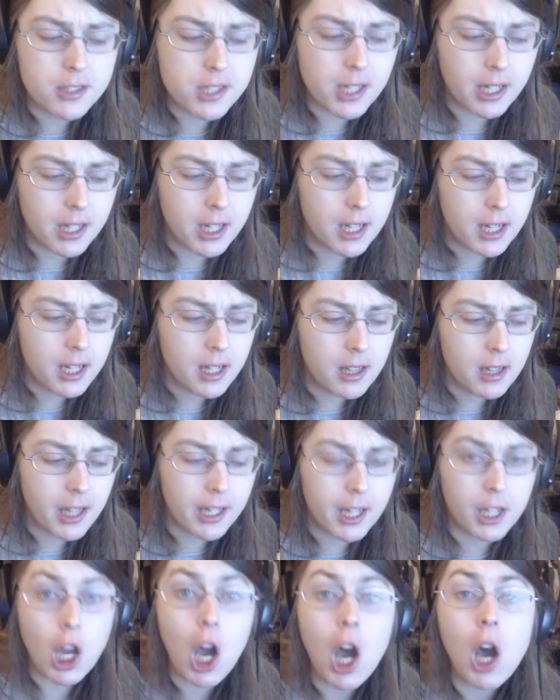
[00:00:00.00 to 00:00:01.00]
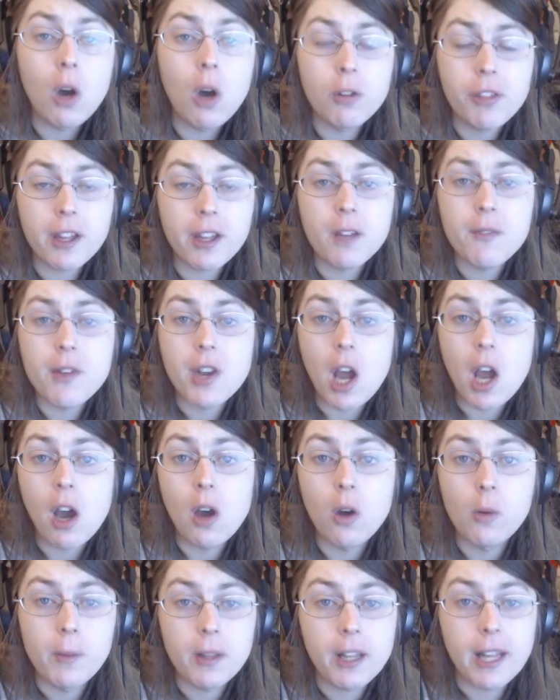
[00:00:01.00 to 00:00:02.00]
like a, like an O. Think of an
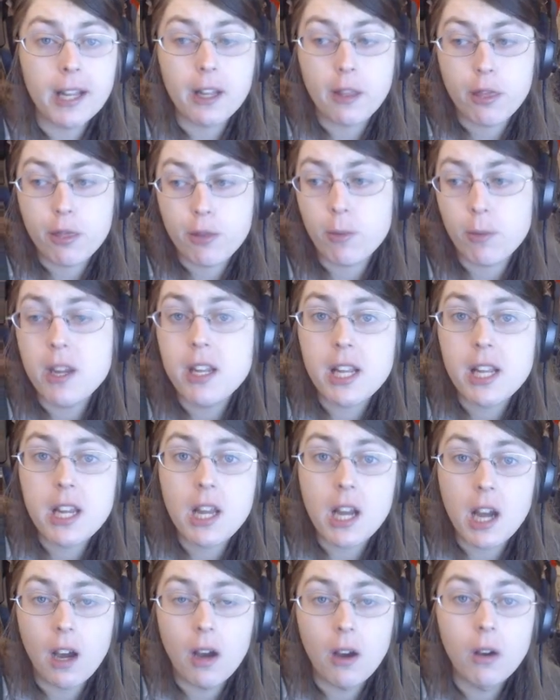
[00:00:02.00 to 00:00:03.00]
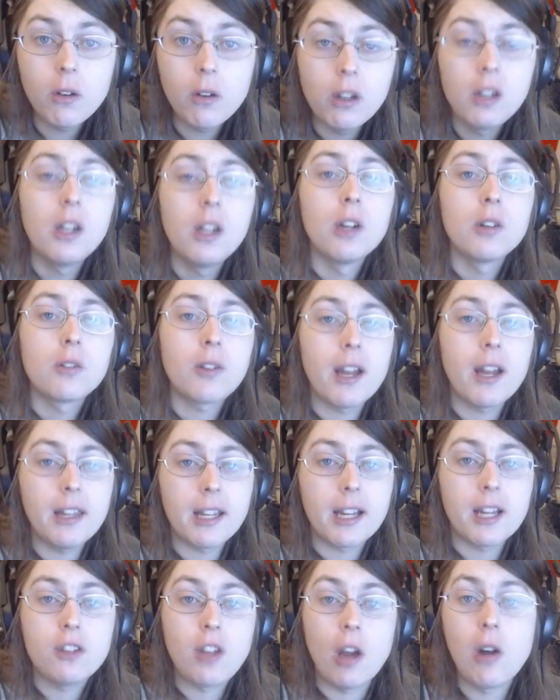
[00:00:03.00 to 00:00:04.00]
O, but like a three D O, right?
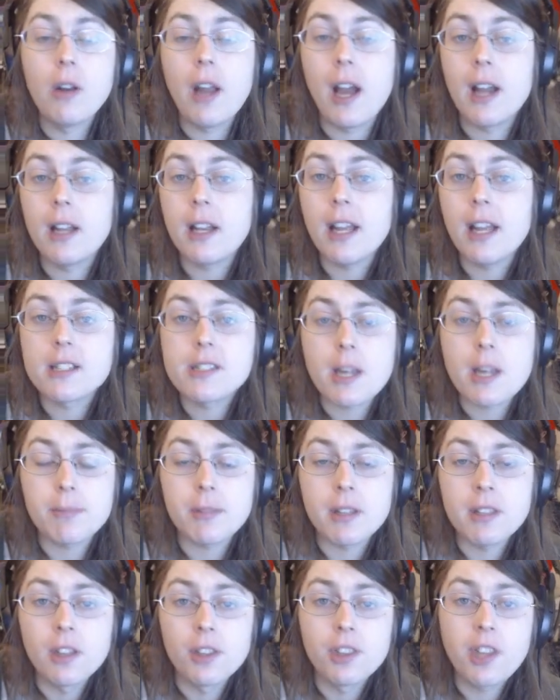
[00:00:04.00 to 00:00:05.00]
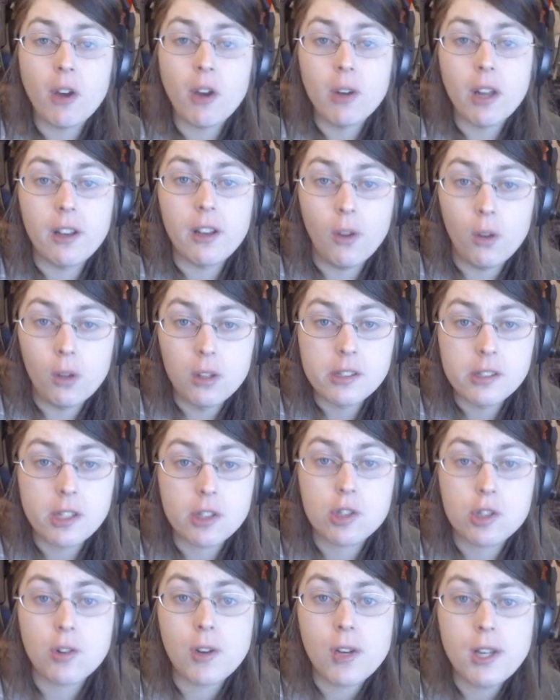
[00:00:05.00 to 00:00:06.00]
Like a donut, except in the donut hole is a
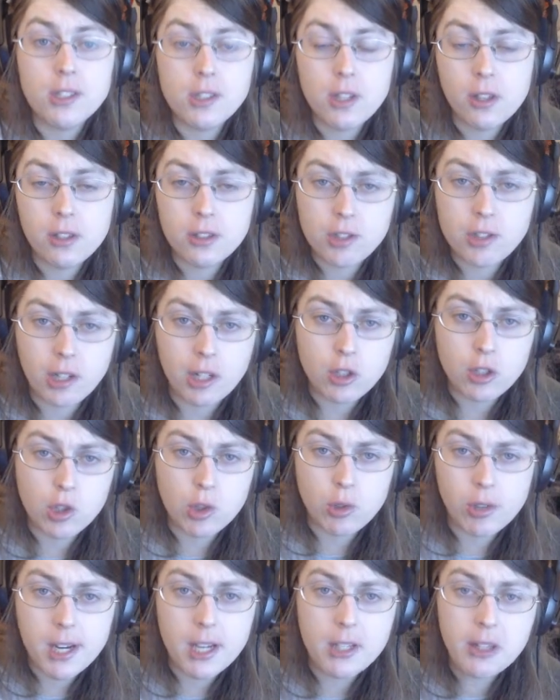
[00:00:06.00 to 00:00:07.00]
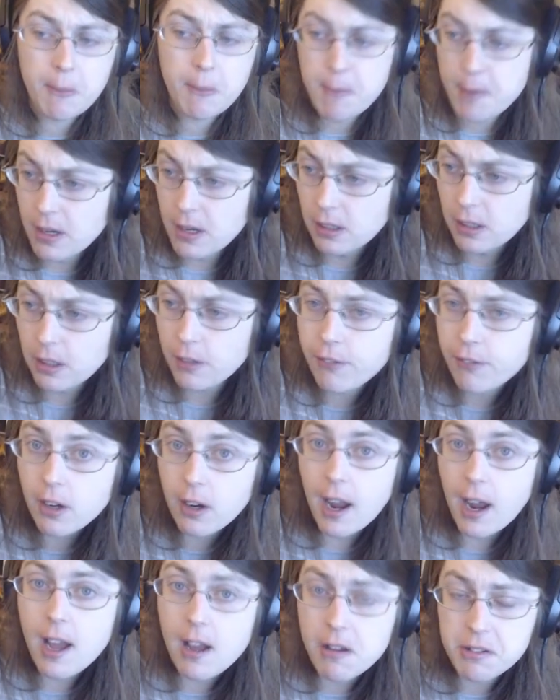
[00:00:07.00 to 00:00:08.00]
tree. So there's like a tree in the middle of
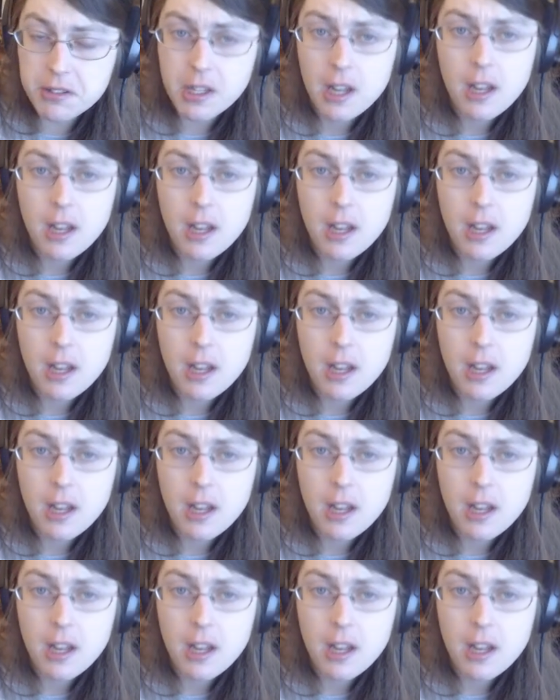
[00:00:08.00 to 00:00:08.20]
your house.